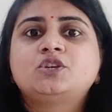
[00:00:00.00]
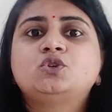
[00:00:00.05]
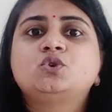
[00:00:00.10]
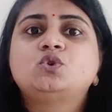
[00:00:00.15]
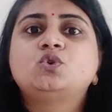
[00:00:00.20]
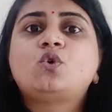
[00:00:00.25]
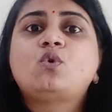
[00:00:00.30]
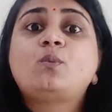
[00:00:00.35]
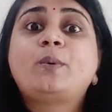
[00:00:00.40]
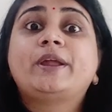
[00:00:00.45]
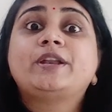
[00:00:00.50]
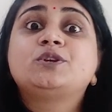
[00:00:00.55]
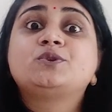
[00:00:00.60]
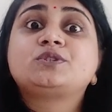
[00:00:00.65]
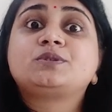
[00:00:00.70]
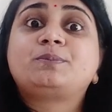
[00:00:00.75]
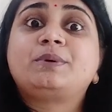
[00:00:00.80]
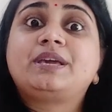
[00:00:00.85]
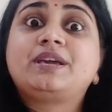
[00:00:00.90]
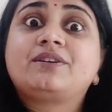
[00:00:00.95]
You know when to
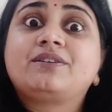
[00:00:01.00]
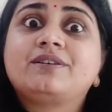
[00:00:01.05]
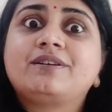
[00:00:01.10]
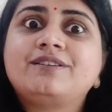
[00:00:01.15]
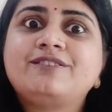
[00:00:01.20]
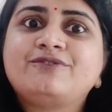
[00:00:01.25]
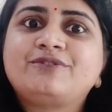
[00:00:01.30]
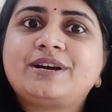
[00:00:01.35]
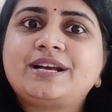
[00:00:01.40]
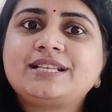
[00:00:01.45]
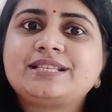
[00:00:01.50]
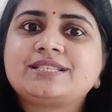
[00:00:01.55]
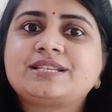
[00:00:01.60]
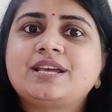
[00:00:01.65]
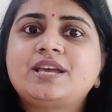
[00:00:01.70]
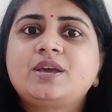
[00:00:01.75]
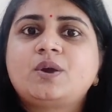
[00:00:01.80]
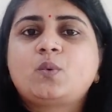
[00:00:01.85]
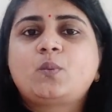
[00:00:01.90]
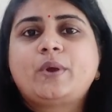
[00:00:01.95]
speak real
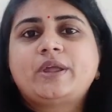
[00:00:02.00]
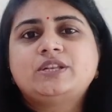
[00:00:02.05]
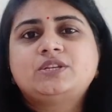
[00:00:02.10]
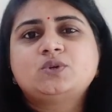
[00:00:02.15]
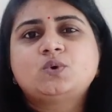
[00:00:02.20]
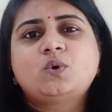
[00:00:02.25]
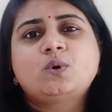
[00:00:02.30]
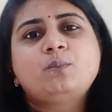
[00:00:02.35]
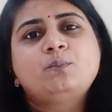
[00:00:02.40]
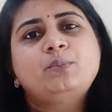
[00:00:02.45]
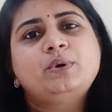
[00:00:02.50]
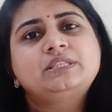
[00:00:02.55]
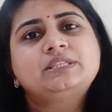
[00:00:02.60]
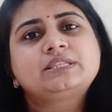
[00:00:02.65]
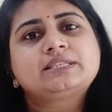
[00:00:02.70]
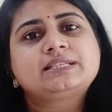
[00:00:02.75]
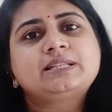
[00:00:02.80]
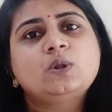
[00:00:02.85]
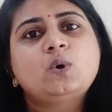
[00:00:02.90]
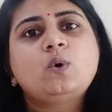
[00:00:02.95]
fast, when to go a
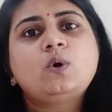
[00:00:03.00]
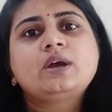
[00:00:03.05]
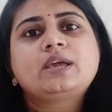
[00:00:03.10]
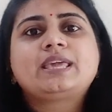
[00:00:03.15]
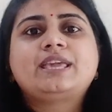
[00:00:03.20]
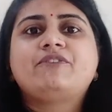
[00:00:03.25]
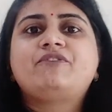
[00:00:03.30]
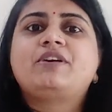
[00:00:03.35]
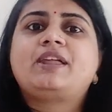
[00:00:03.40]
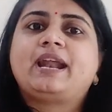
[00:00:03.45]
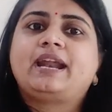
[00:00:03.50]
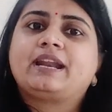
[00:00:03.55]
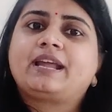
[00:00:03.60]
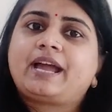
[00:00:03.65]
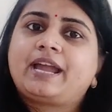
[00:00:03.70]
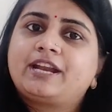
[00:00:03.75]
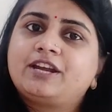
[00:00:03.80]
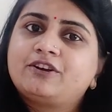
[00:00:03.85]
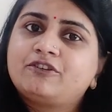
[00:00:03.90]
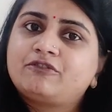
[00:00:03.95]
bit slow, give the
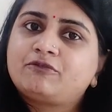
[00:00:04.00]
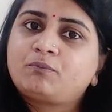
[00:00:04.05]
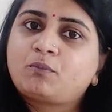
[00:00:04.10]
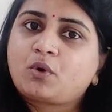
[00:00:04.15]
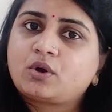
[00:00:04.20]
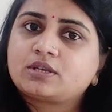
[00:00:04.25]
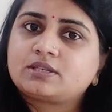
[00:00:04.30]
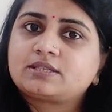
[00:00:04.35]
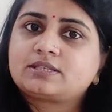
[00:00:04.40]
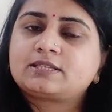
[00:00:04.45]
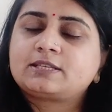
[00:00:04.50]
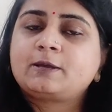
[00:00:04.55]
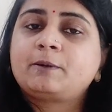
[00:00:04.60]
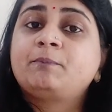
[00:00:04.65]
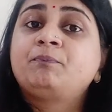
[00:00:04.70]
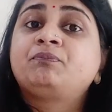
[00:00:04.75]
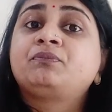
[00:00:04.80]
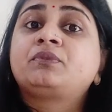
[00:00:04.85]
right kind of pause.